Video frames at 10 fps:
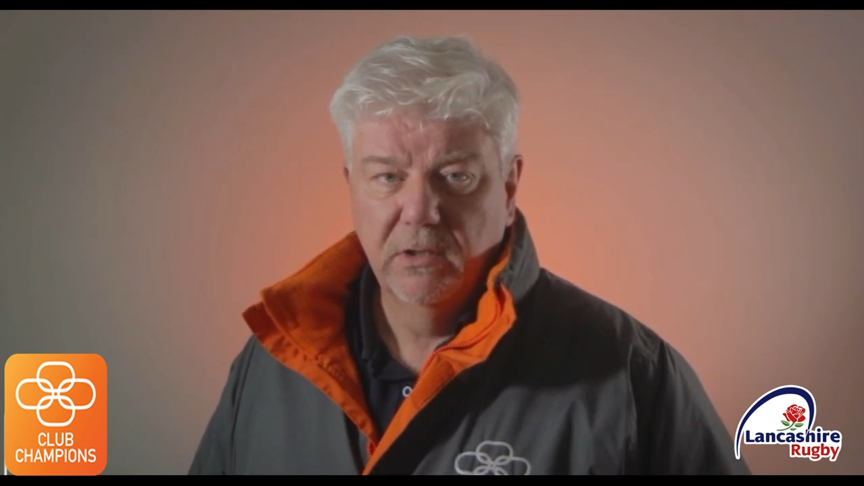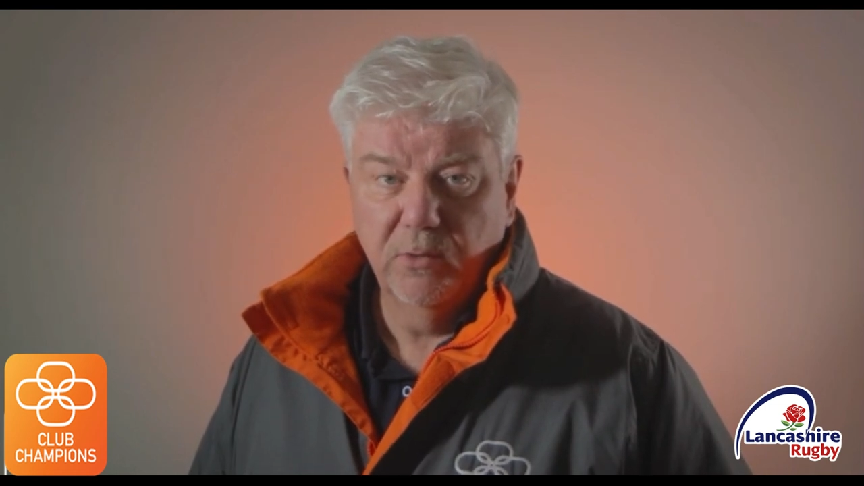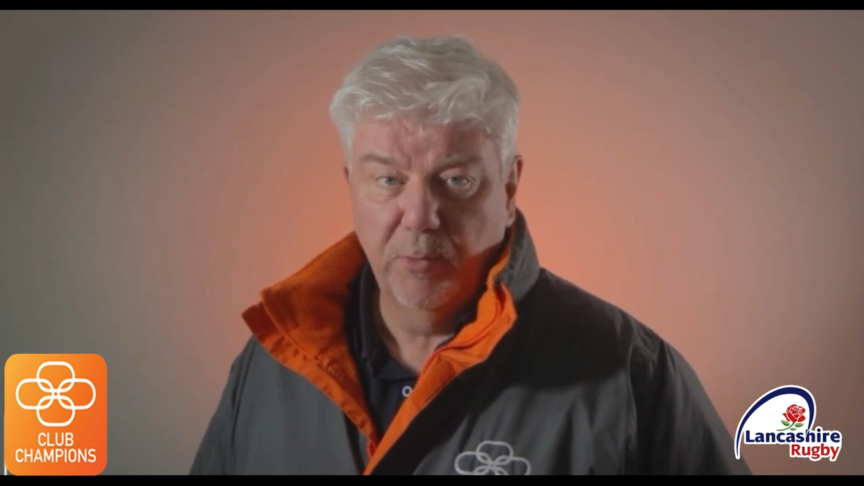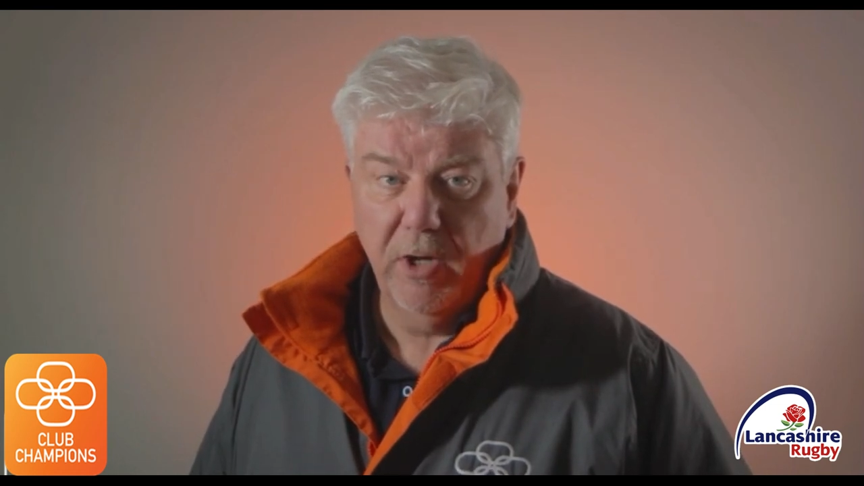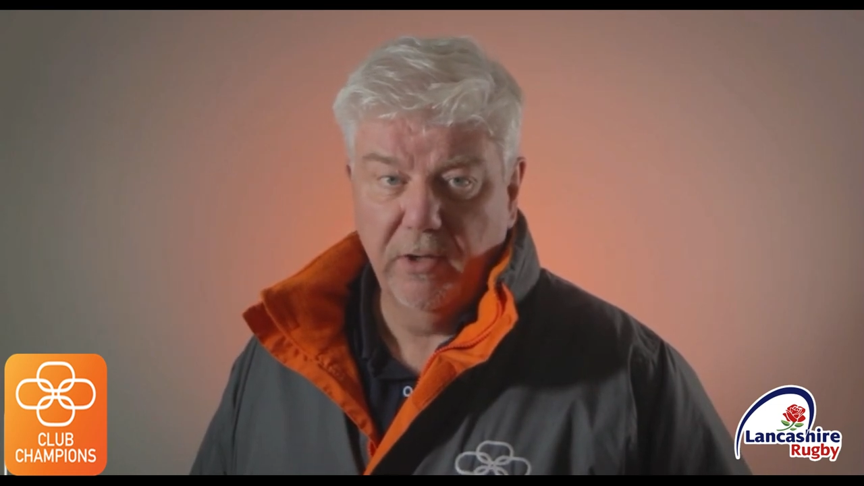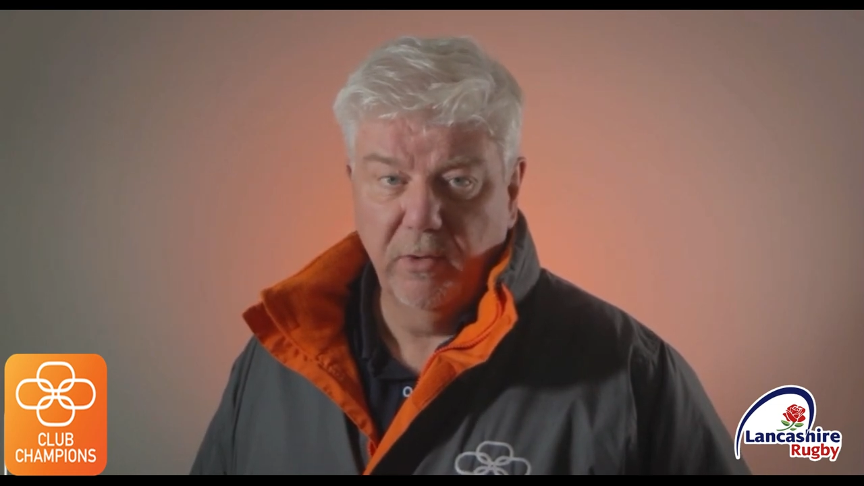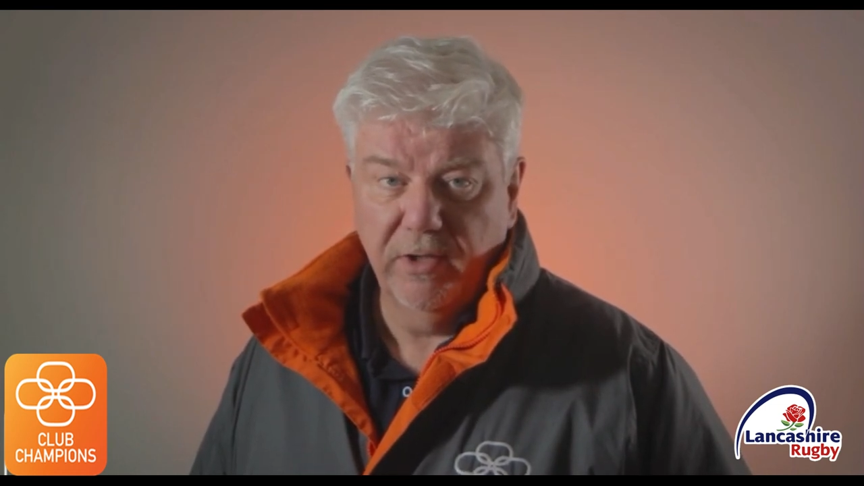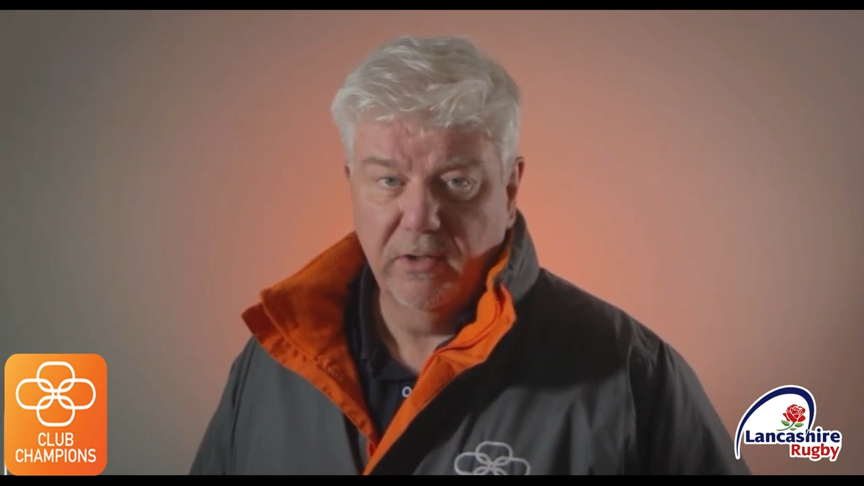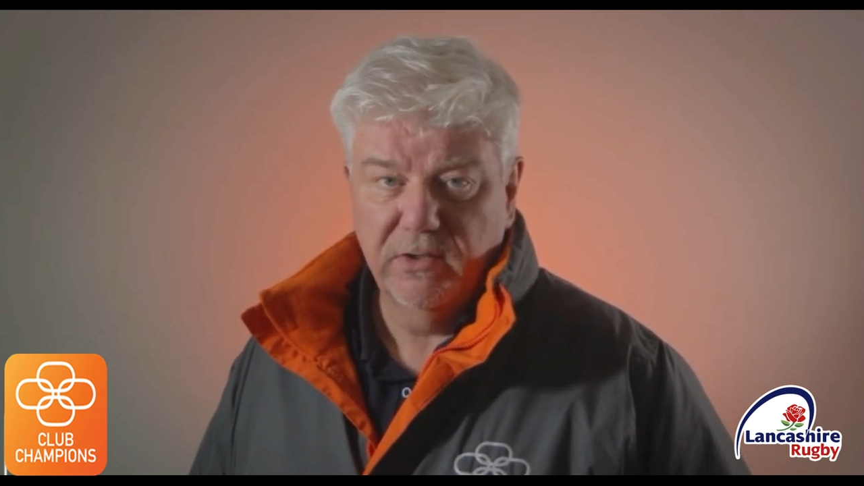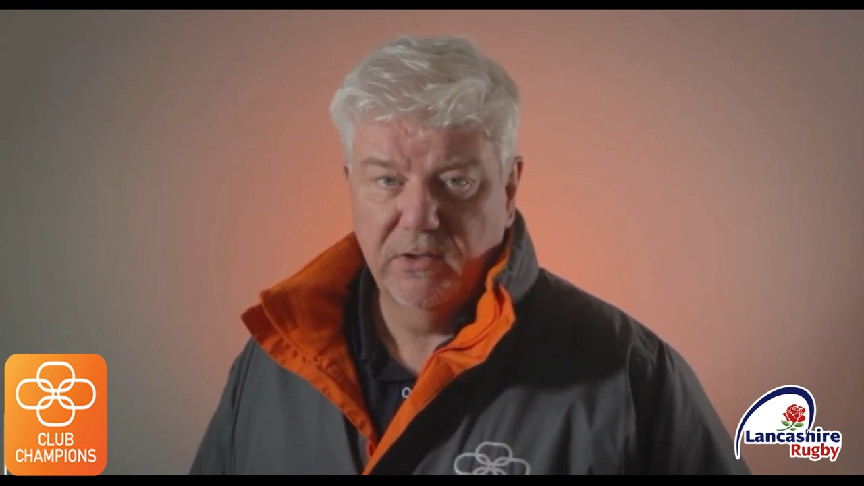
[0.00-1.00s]
to partner
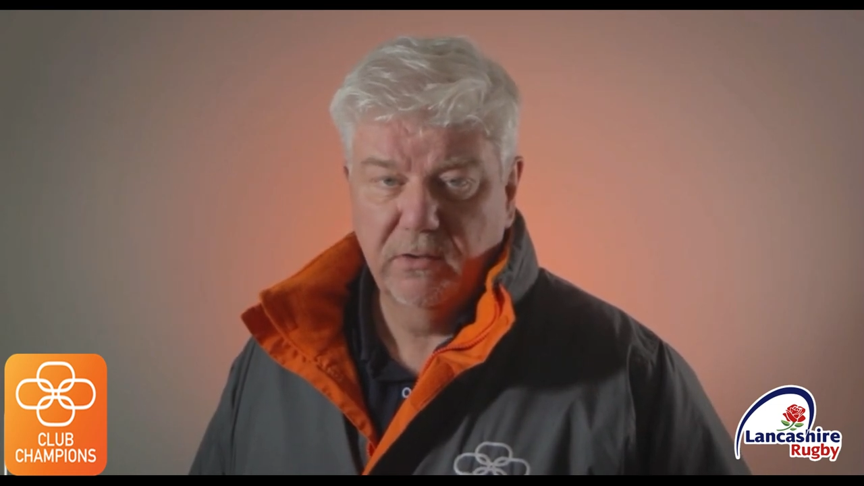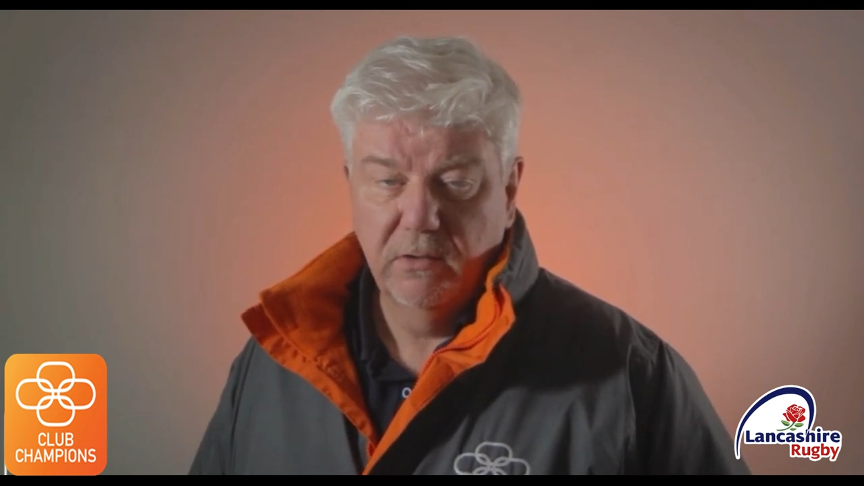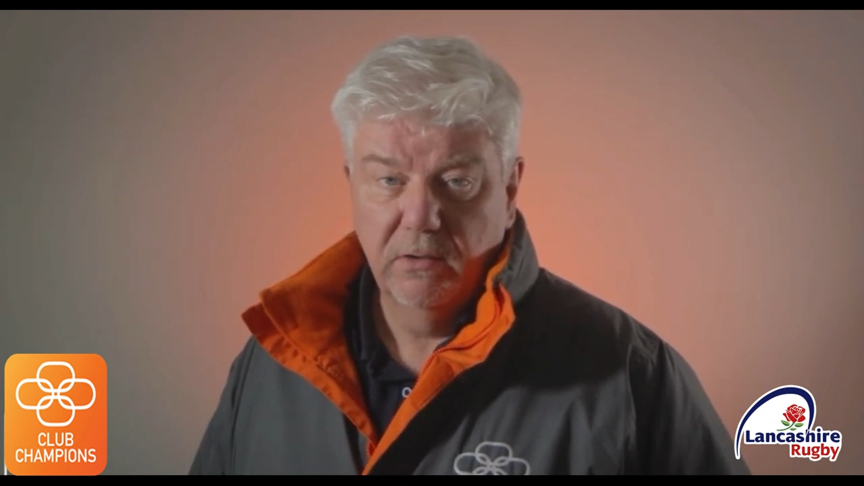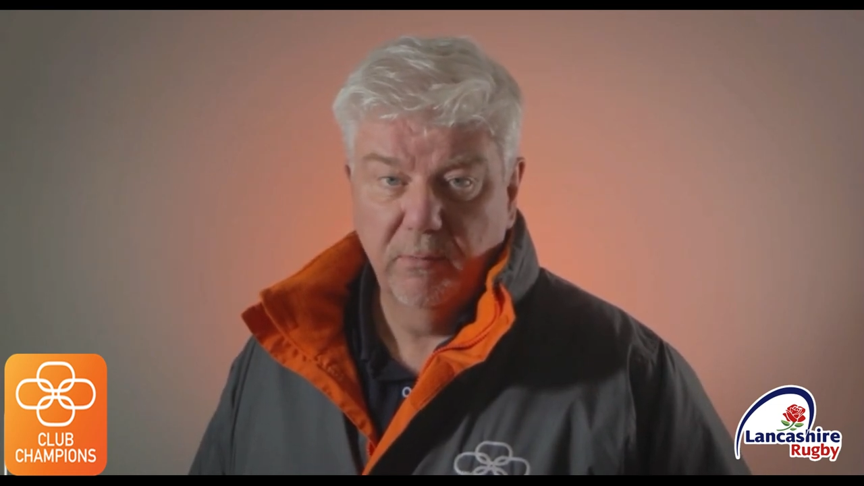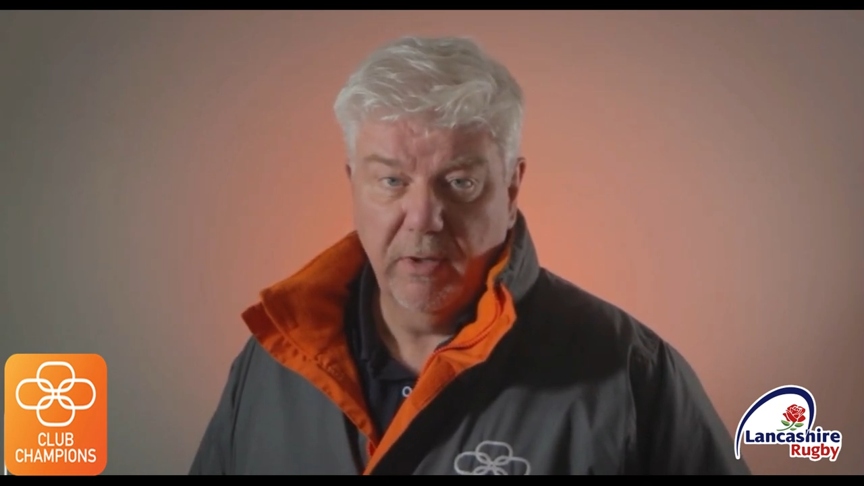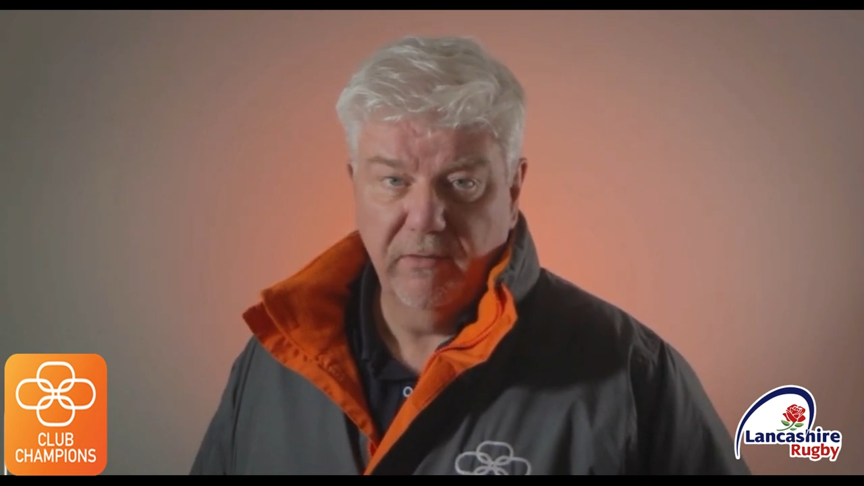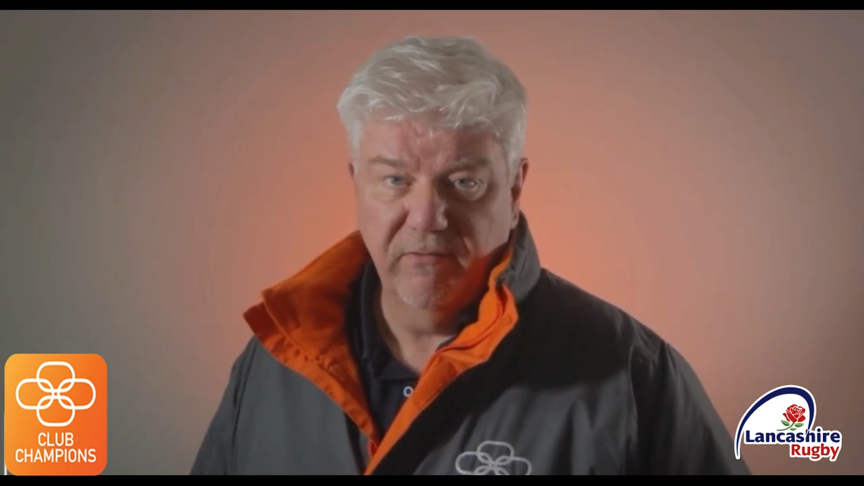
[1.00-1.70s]
with us by